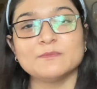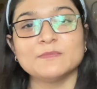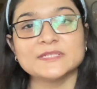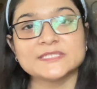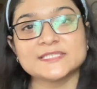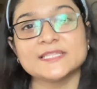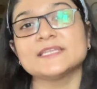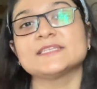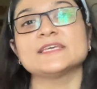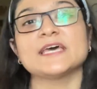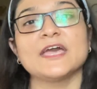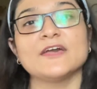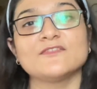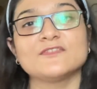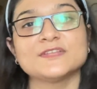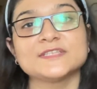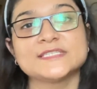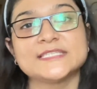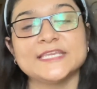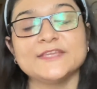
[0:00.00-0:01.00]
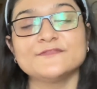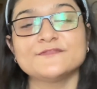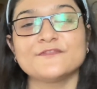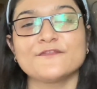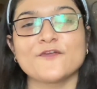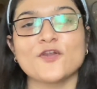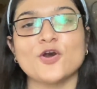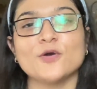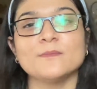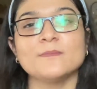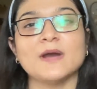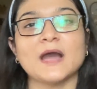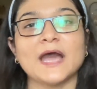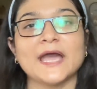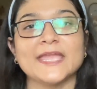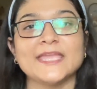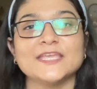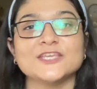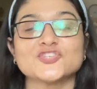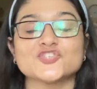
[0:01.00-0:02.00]
That I have received from,
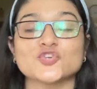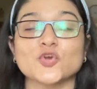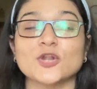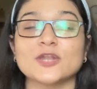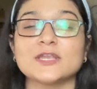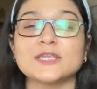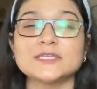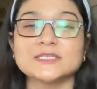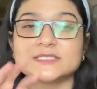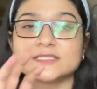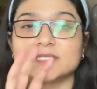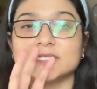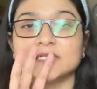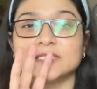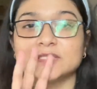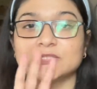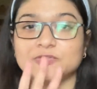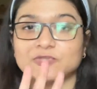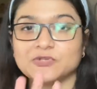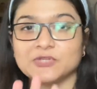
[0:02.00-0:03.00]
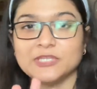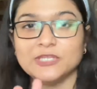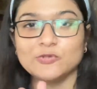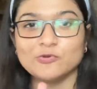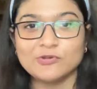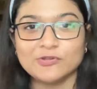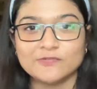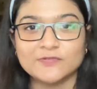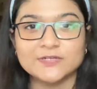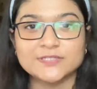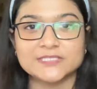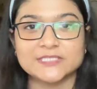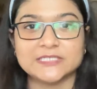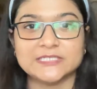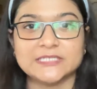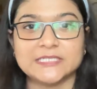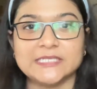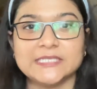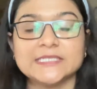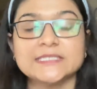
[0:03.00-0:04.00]
I shortlisted three
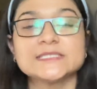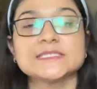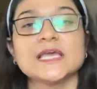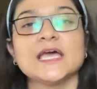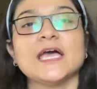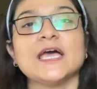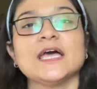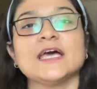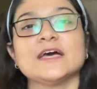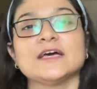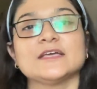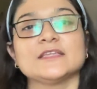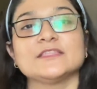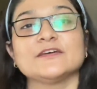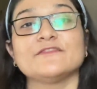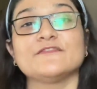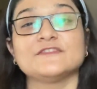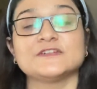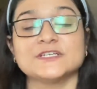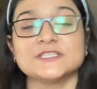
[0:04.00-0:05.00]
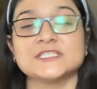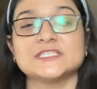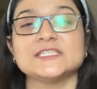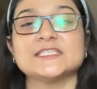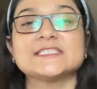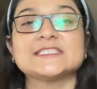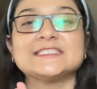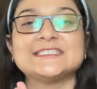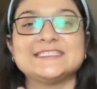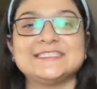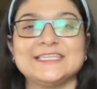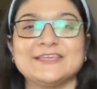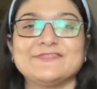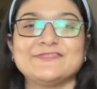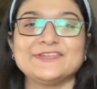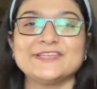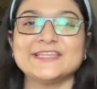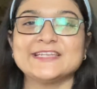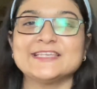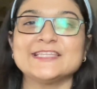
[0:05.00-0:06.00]
universities. The first is
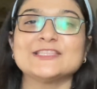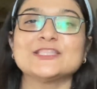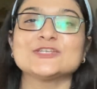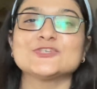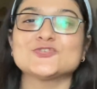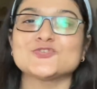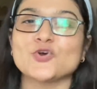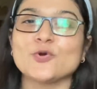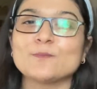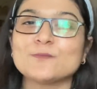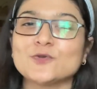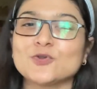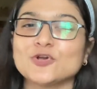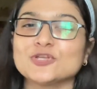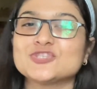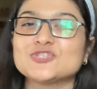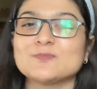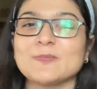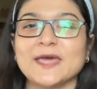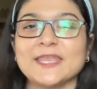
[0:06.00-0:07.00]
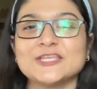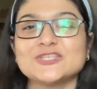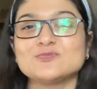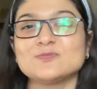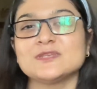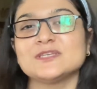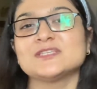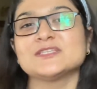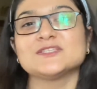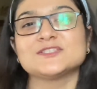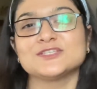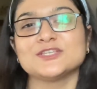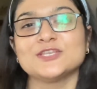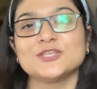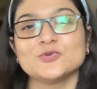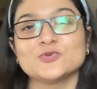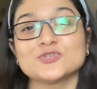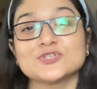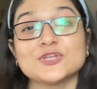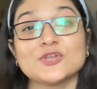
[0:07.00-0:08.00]
definitely the top-notch management
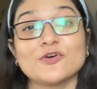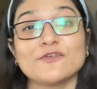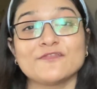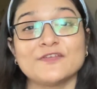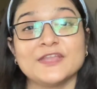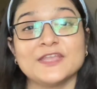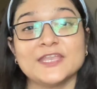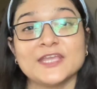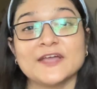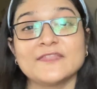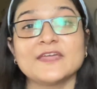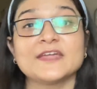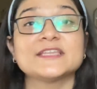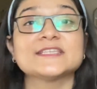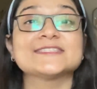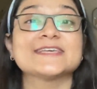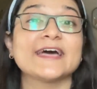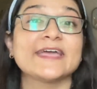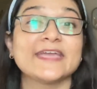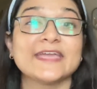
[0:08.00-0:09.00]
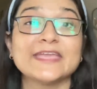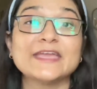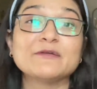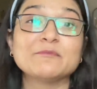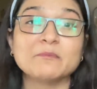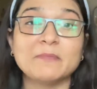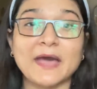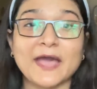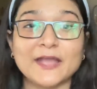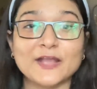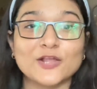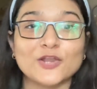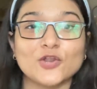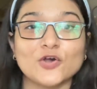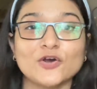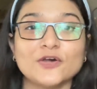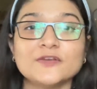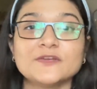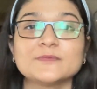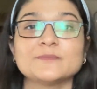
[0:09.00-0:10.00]
institution of India, that is I I M Bangalore.